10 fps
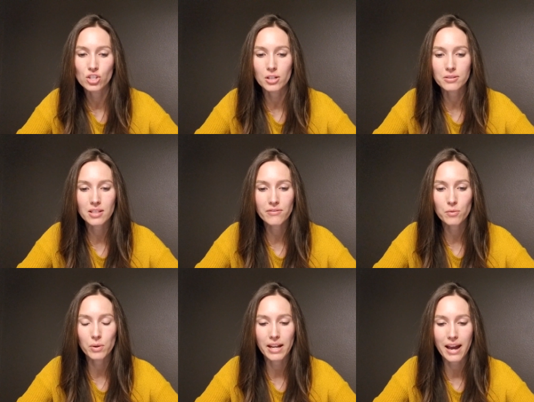Joseph
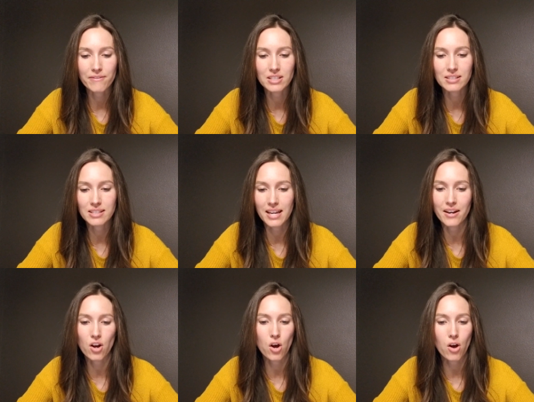would have to scan